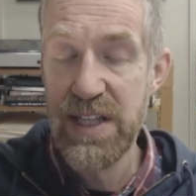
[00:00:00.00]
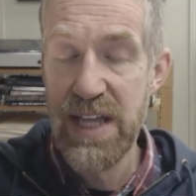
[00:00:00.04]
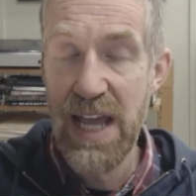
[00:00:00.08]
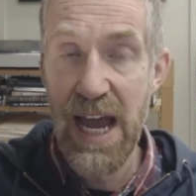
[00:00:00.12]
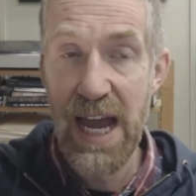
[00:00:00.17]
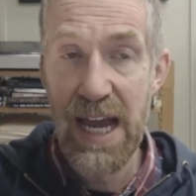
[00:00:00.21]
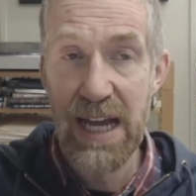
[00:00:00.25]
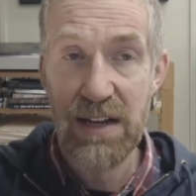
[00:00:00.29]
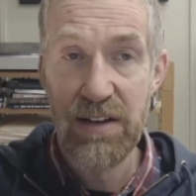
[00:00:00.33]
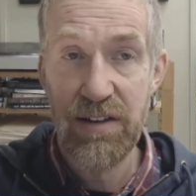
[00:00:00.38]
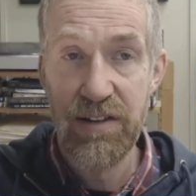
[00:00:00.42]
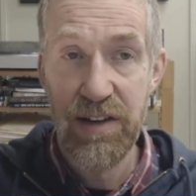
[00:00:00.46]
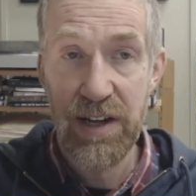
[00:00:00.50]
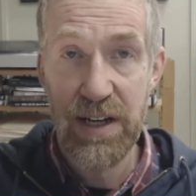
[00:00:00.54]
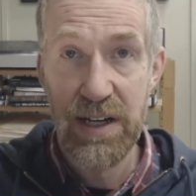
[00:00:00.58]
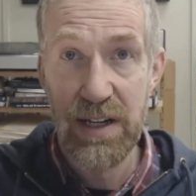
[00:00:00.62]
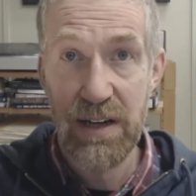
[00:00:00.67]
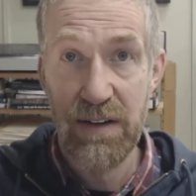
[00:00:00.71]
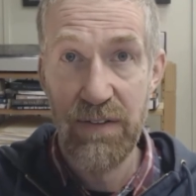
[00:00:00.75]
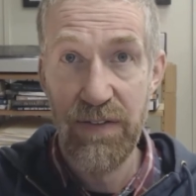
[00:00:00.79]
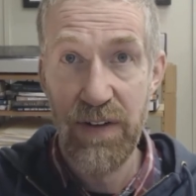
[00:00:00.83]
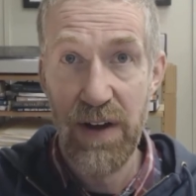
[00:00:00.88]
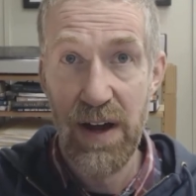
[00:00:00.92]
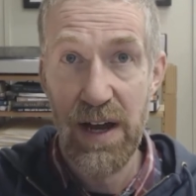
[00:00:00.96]
the act
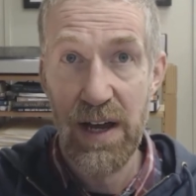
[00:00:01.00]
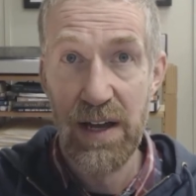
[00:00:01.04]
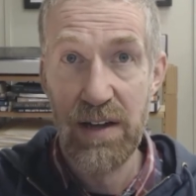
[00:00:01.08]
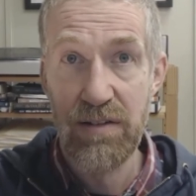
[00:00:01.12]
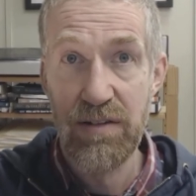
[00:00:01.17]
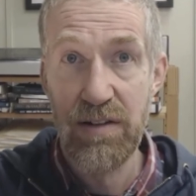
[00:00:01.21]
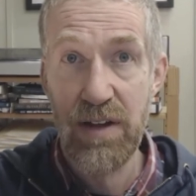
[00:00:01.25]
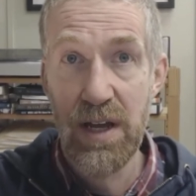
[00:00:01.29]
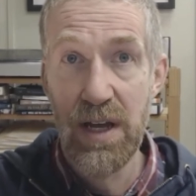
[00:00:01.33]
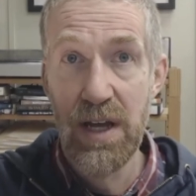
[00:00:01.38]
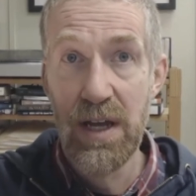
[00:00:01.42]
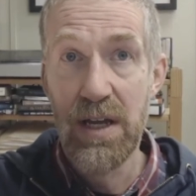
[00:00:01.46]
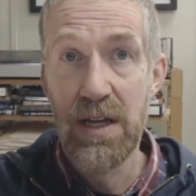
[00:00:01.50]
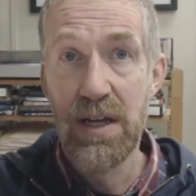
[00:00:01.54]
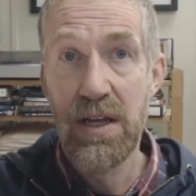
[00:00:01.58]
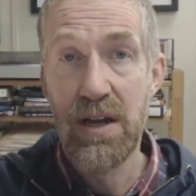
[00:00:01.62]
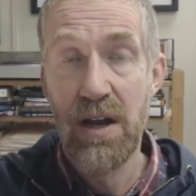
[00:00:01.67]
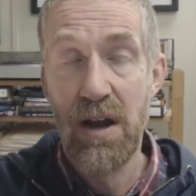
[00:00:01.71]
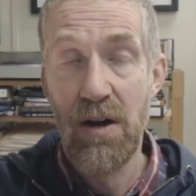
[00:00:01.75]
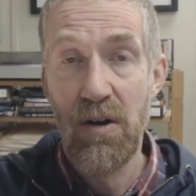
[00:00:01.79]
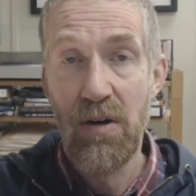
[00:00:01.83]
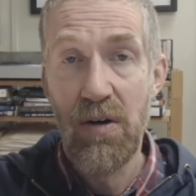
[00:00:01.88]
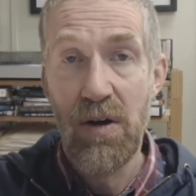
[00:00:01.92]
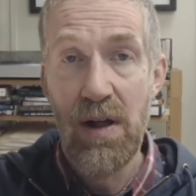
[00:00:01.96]
signifies, you
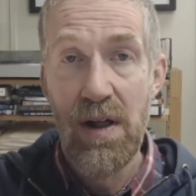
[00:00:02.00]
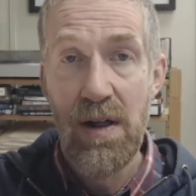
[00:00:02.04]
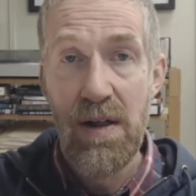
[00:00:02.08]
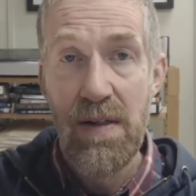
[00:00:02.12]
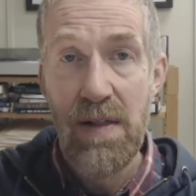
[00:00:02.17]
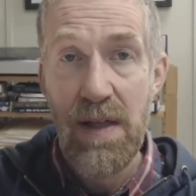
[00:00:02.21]
know,